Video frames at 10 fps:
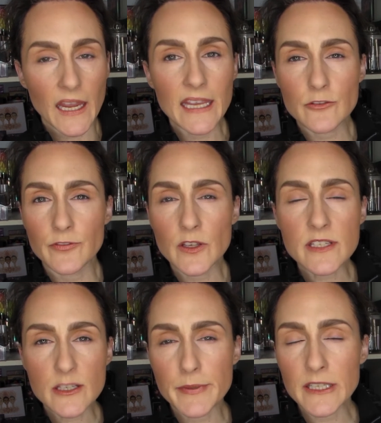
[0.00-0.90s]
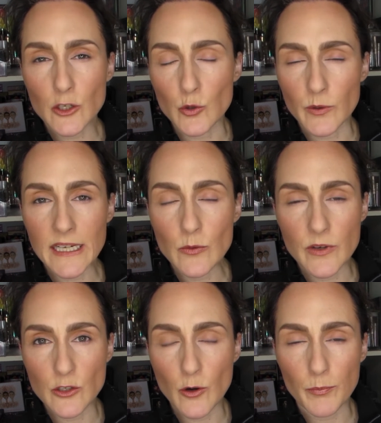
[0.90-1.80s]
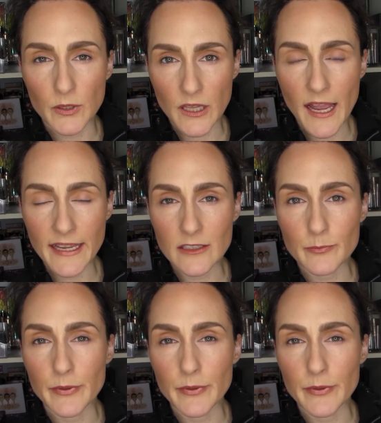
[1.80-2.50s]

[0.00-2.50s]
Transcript: it feels a bit gritty when you apply it,